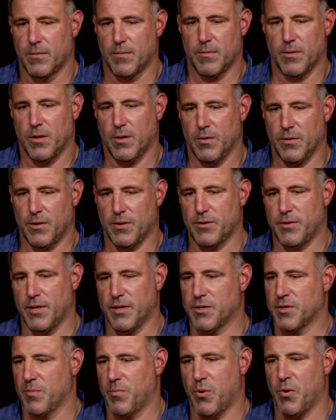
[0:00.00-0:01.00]
you know, they're
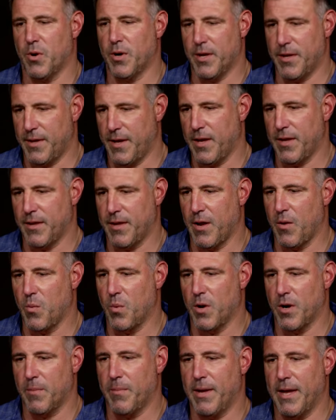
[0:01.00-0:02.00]
disappointed. They
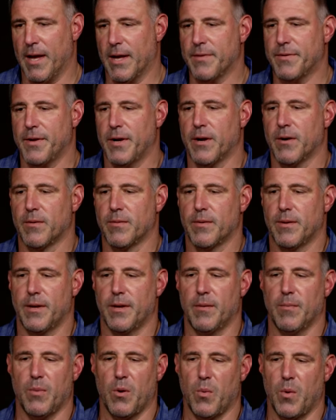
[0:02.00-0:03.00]
want to be out there.
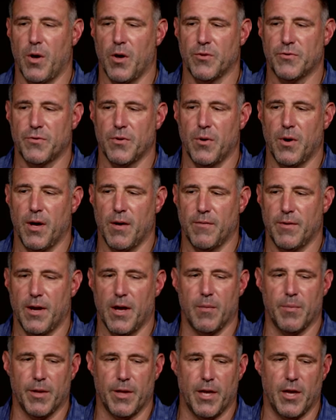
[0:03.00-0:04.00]
But we also have an
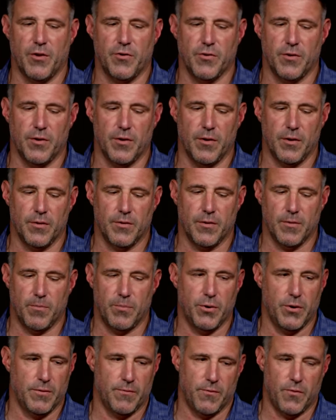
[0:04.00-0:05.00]
obligation to
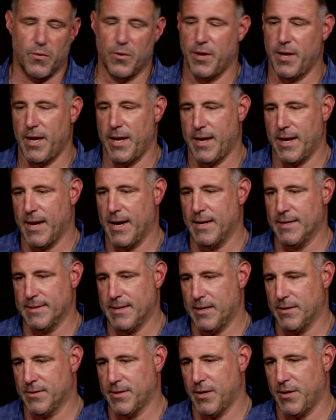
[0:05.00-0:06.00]
put 48 guys
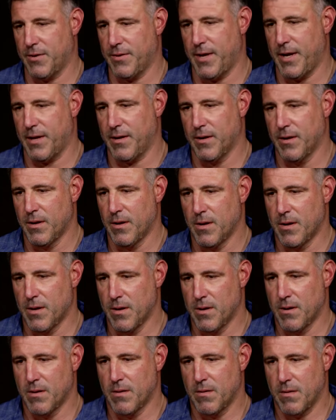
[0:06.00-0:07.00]
out there that,
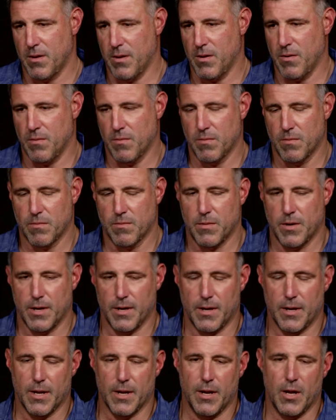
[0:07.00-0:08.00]
you know,
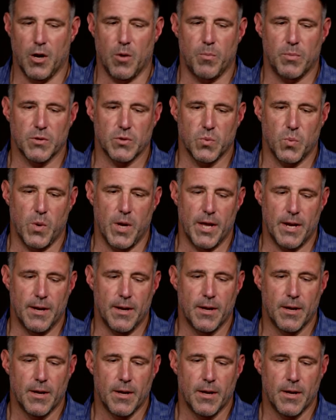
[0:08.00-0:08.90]
can help us win.